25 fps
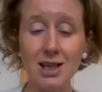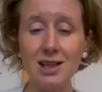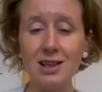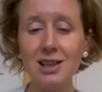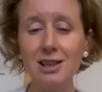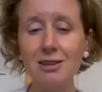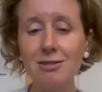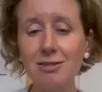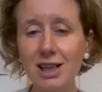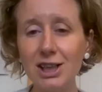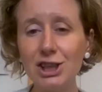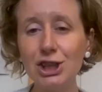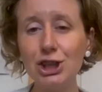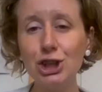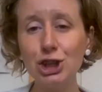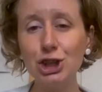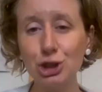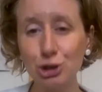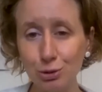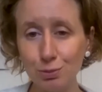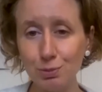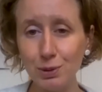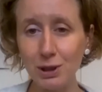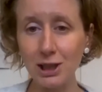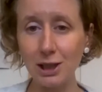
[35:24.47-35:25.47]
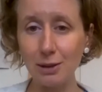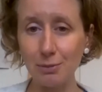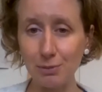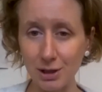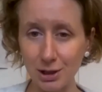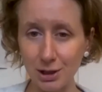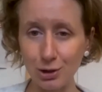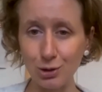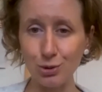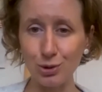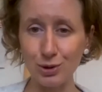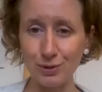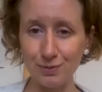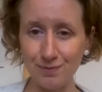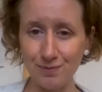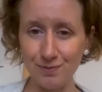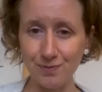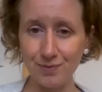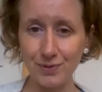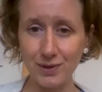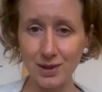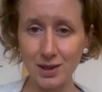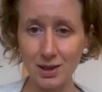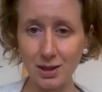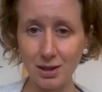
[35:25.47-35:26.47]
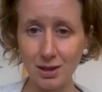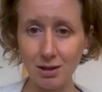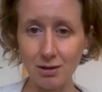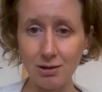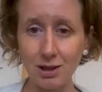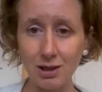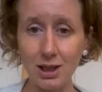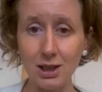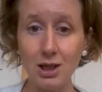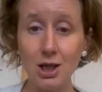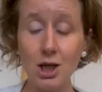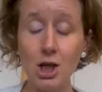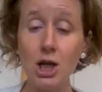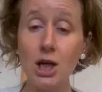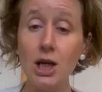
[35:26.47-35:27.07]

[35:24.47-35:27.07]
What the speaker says: the erection should be coming and going, all right?